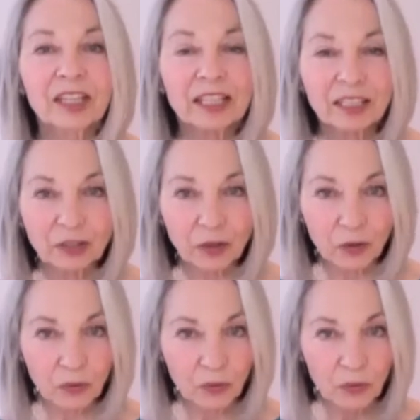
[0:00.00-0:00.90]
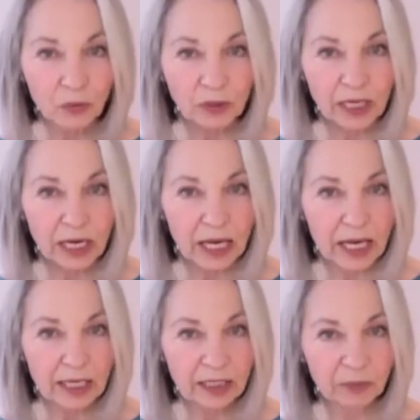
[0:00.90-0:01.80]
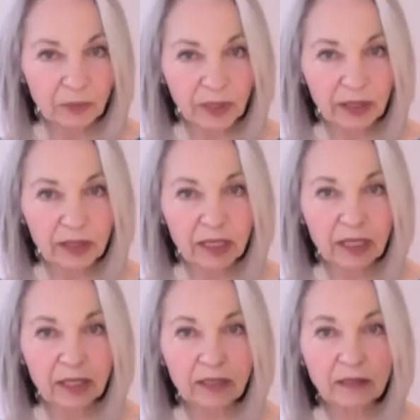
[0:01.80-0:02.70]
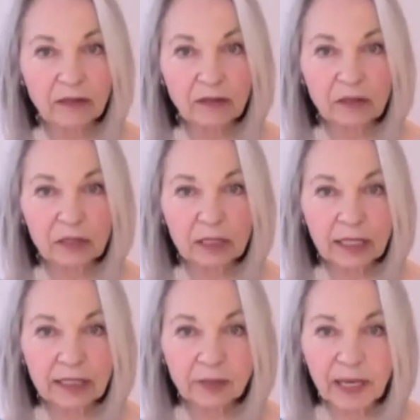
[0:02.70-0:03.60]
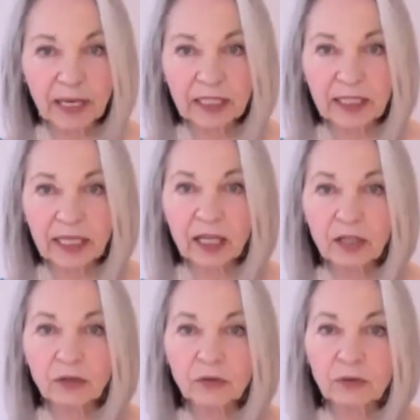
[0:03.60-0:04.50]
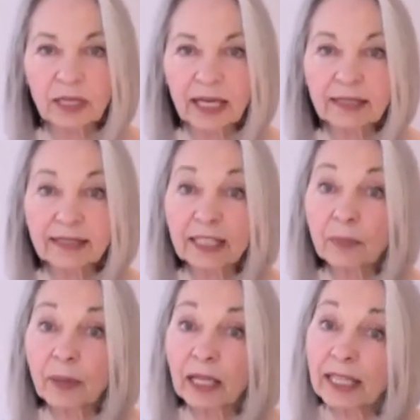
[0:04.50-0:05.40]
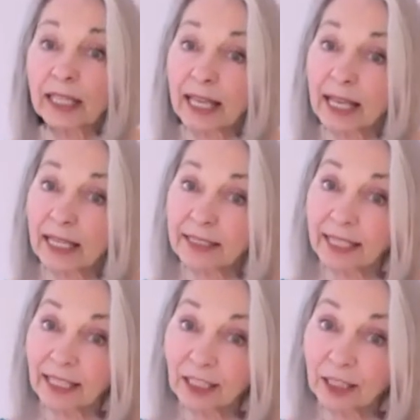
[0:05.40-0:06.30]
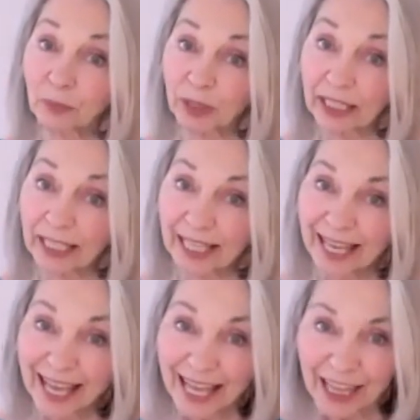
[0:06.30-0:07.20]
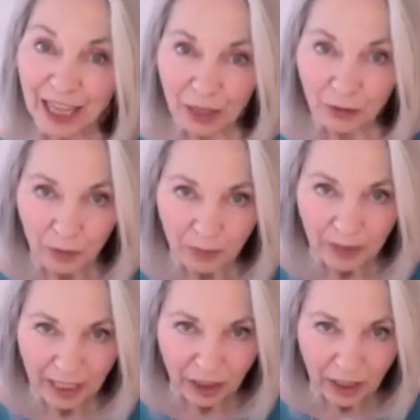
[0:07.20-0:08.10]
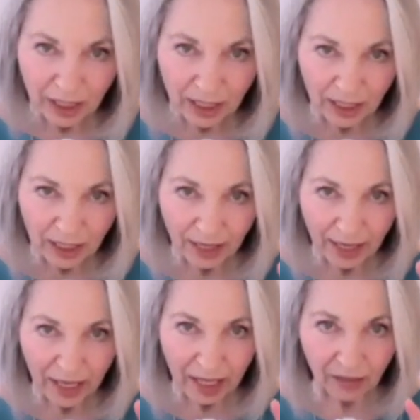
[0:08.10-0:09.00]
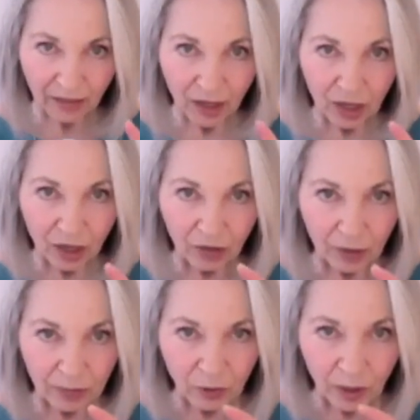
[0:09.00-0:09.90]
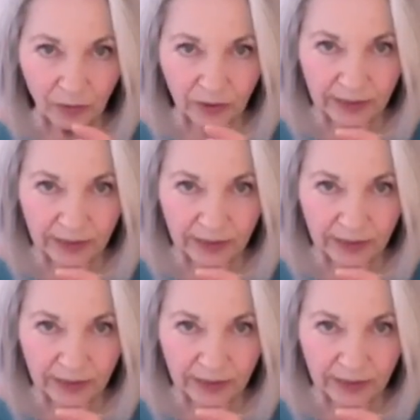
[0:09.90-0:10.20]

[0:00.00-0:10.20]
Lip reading: So nice breath in, expanding out, relaxing the belly, exhaling, bringing the rib cage in and the abdominals